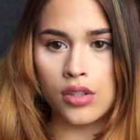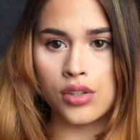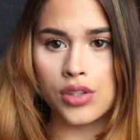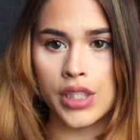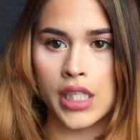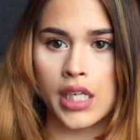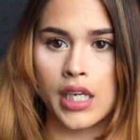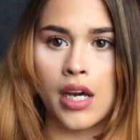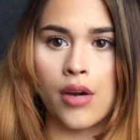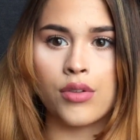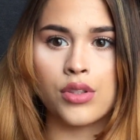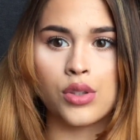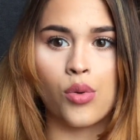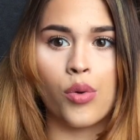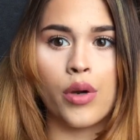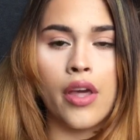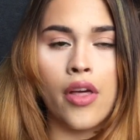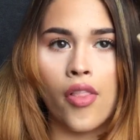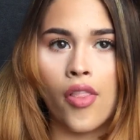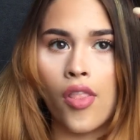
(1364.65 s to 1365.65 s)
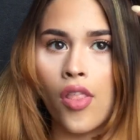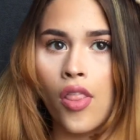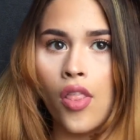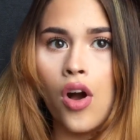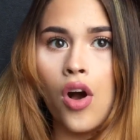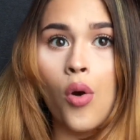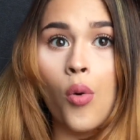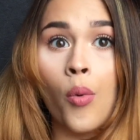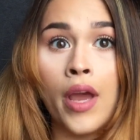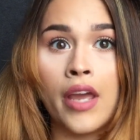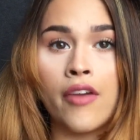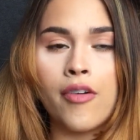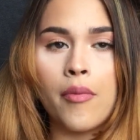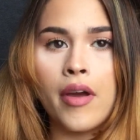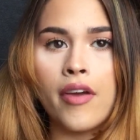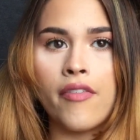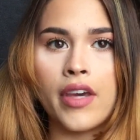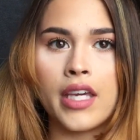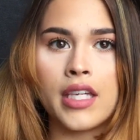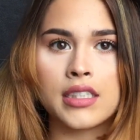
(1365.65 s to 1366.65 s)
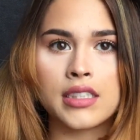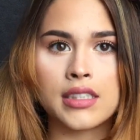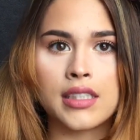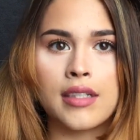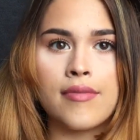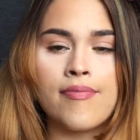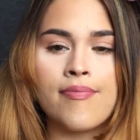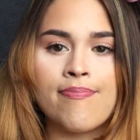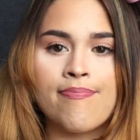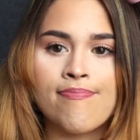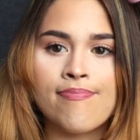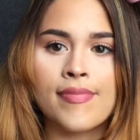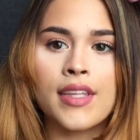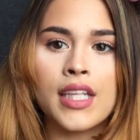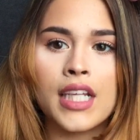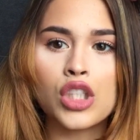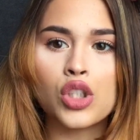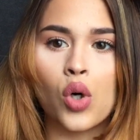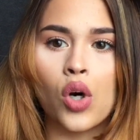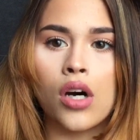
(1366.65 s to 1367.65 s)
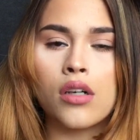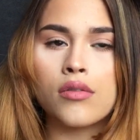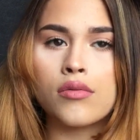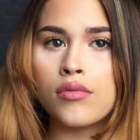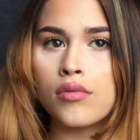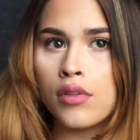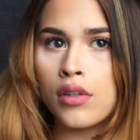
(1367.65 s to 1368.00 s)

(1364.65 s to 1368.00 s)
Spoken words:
See how it's going away from my face? That's all.